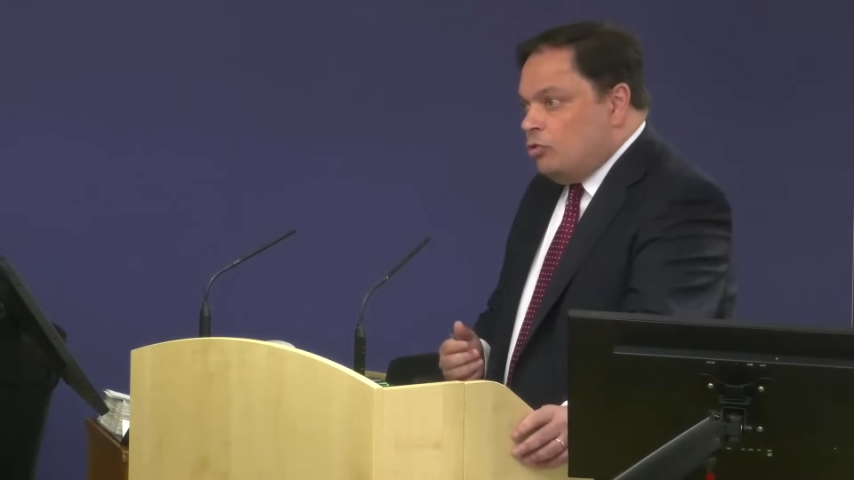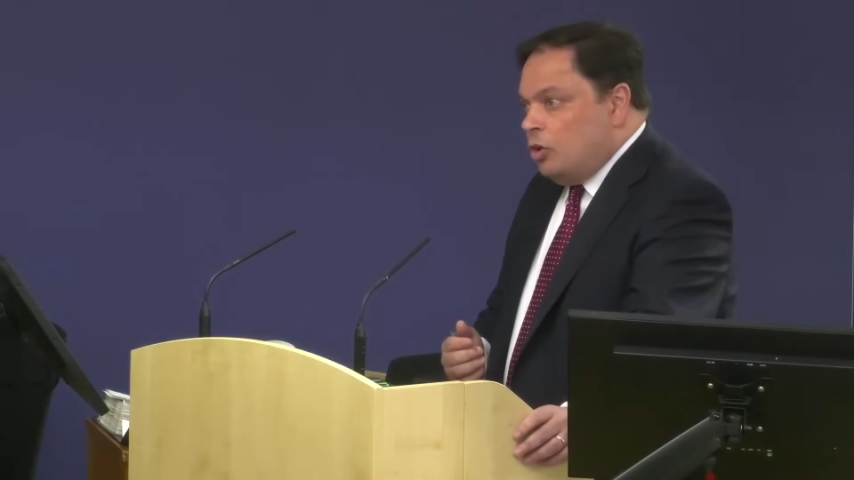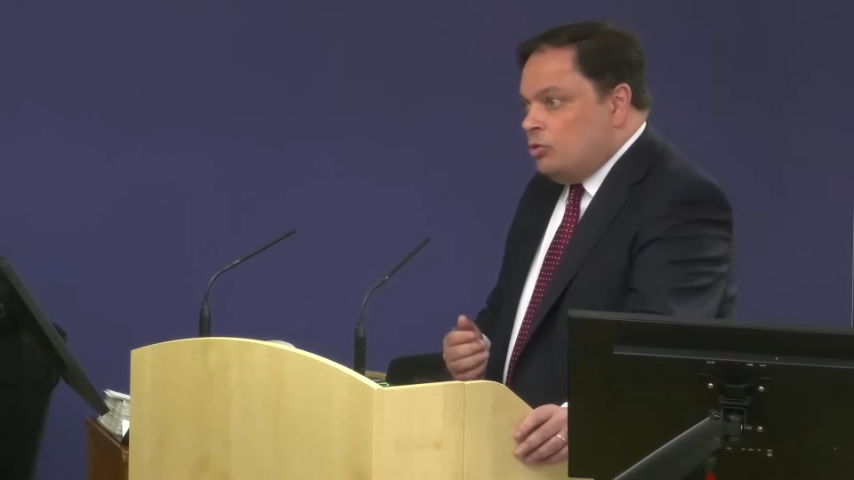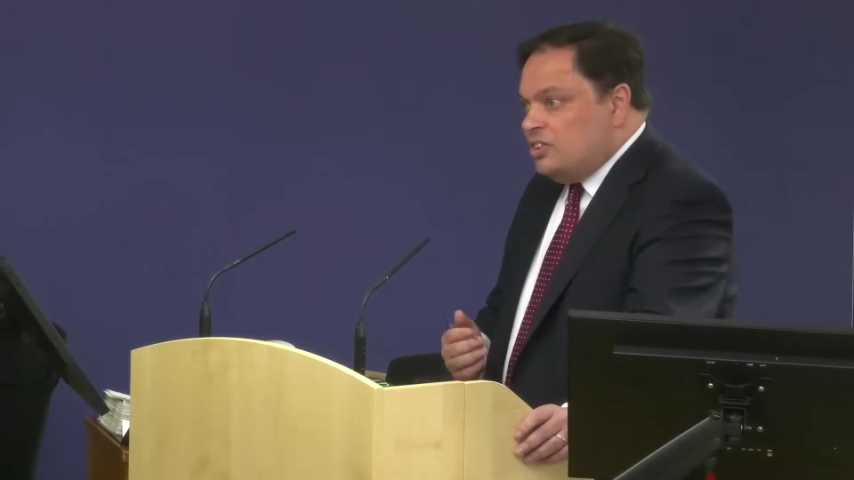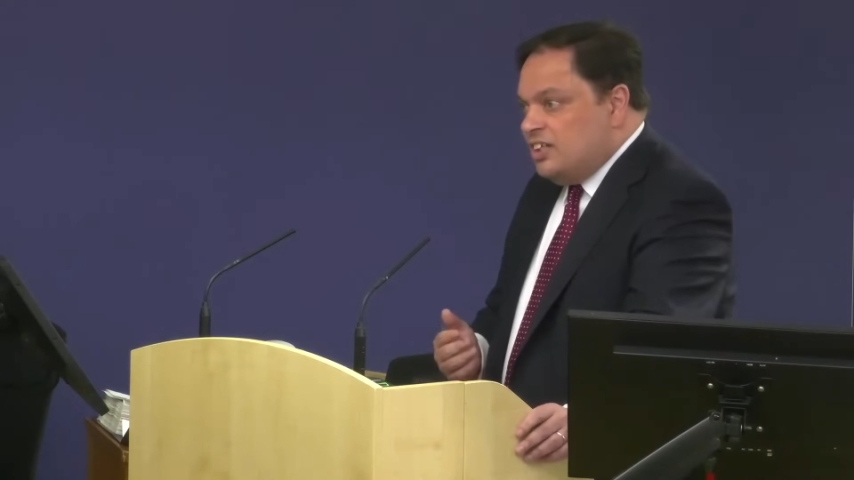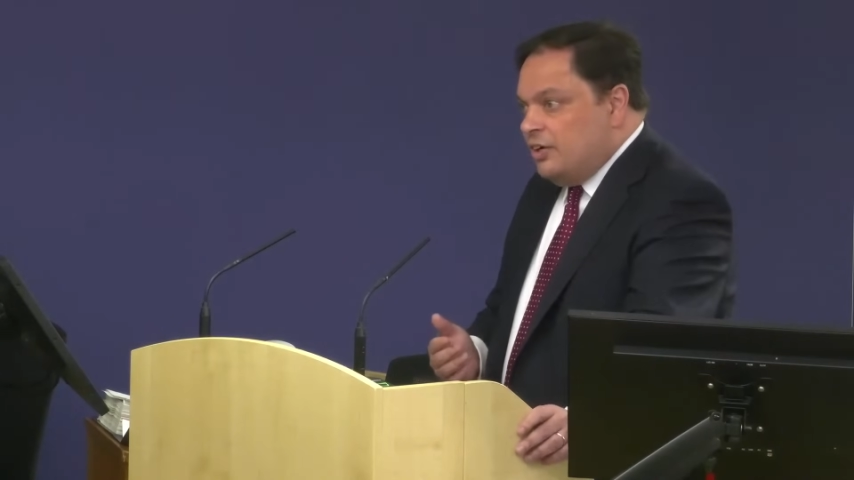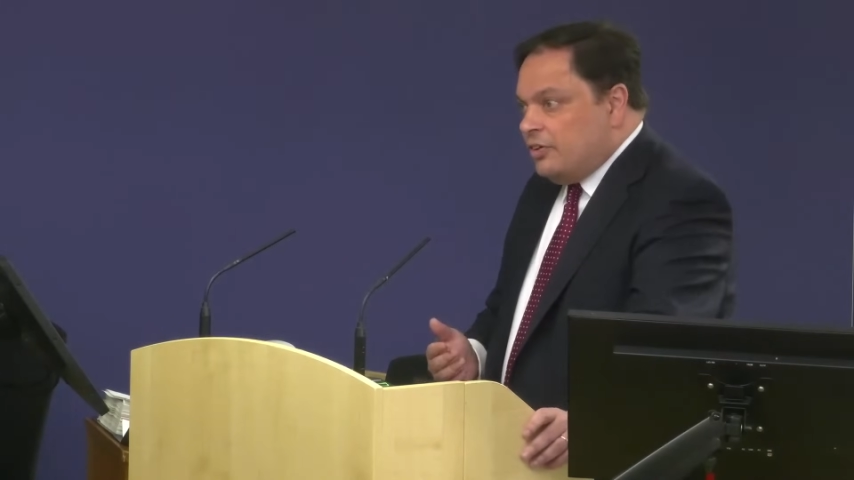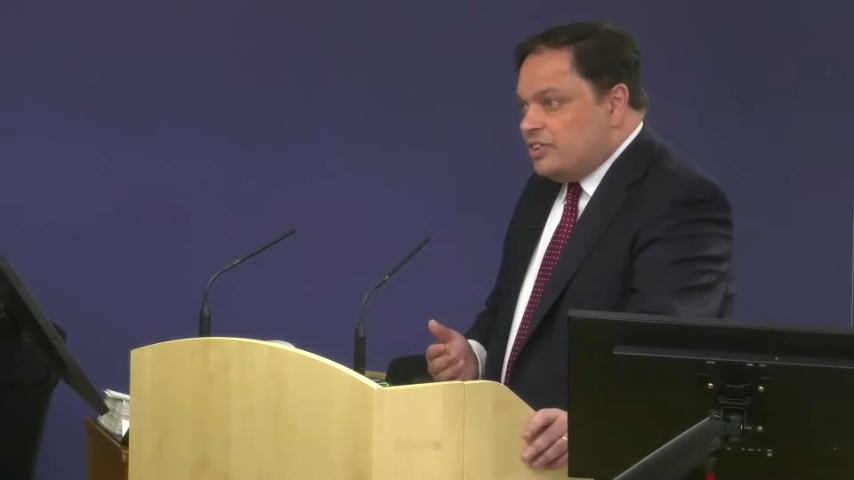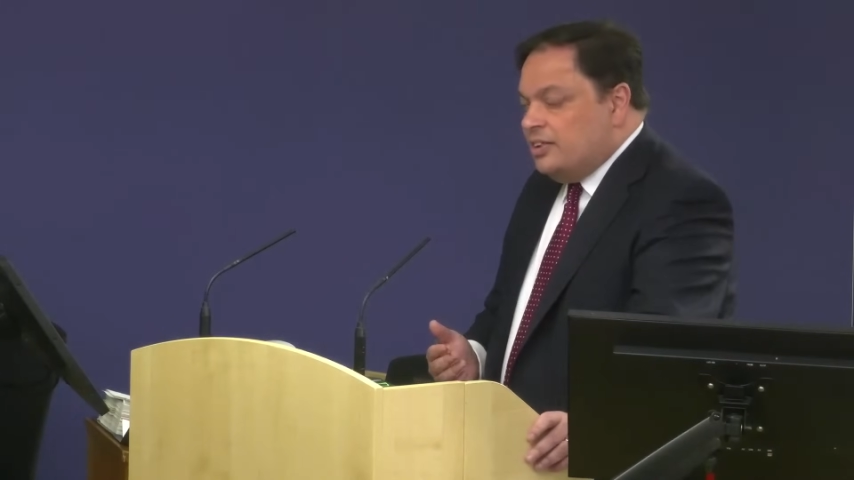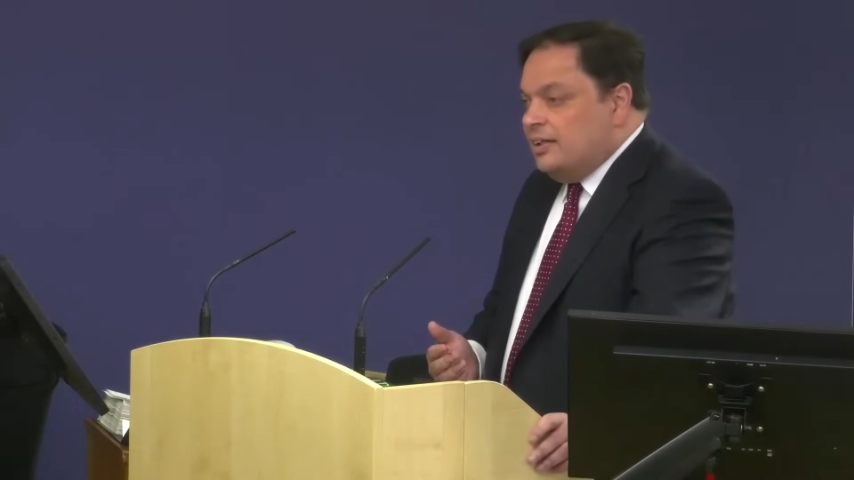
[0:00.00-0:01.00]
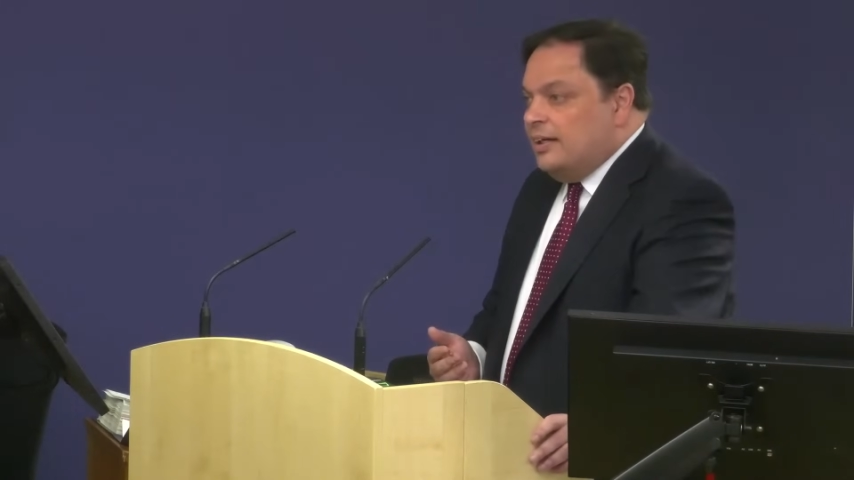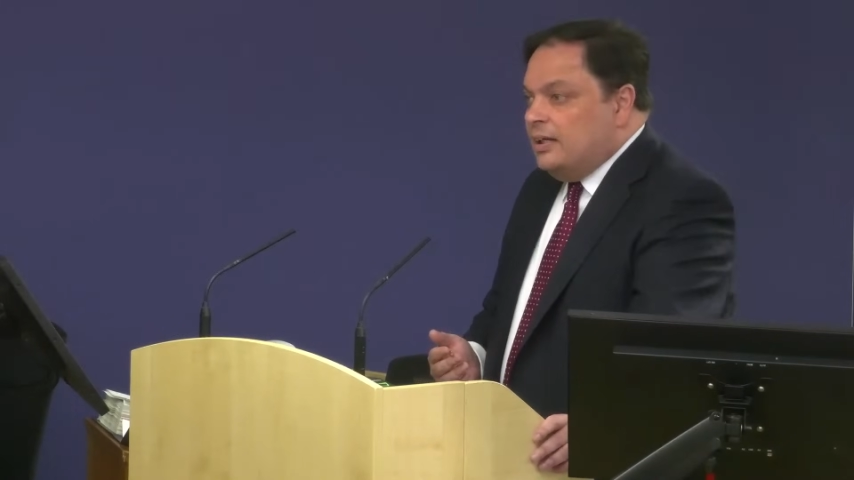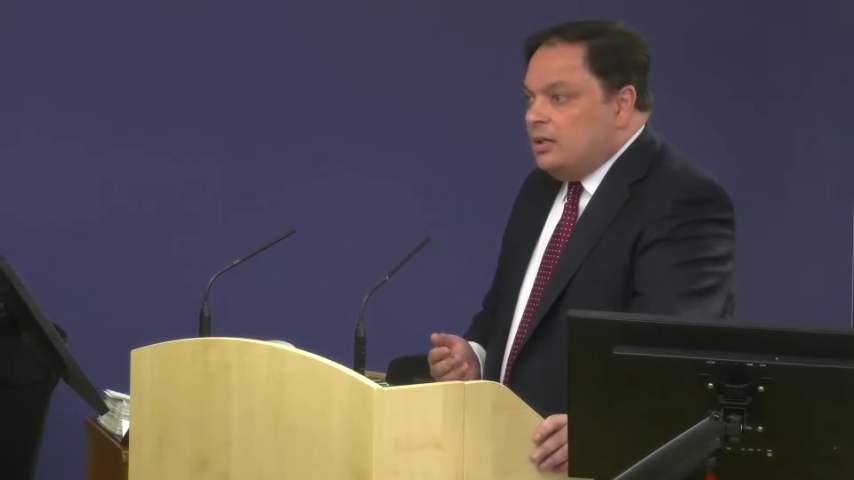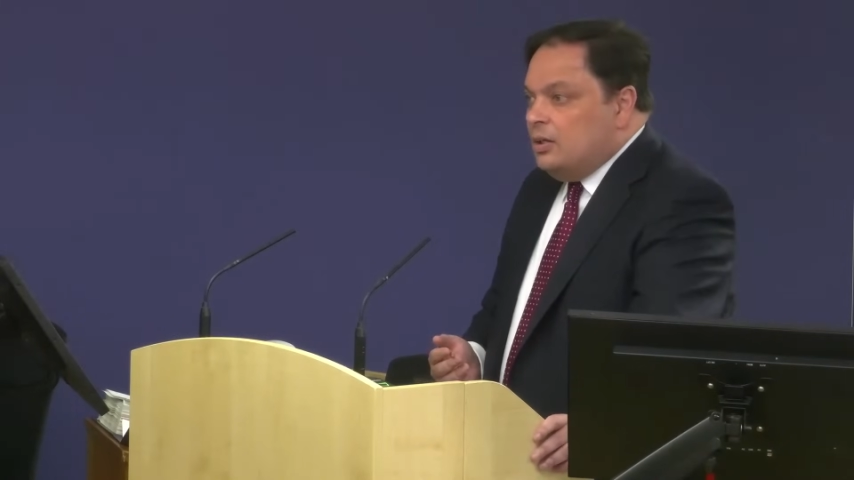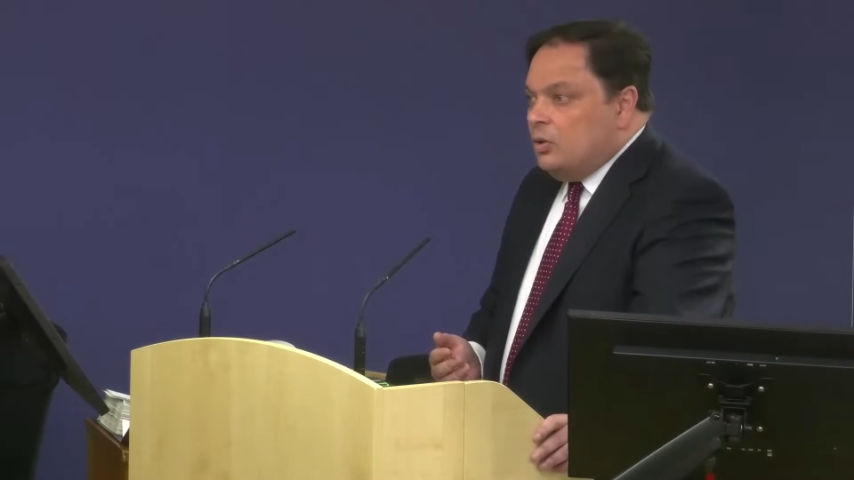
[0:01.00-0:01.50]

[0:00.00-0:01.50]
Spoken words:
role seriously.